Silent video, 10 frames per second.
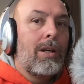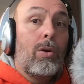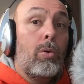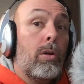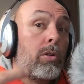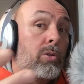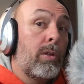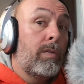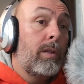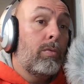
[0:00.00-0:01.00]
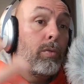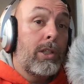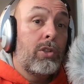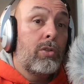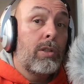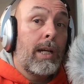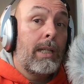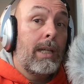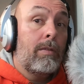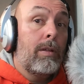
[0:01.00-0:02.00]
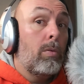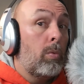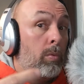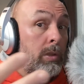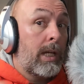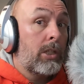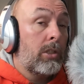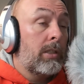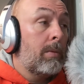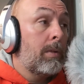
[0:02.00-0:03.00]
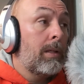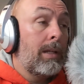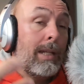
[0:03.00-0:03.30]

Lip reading: Who knows if the original idea of it was actually something,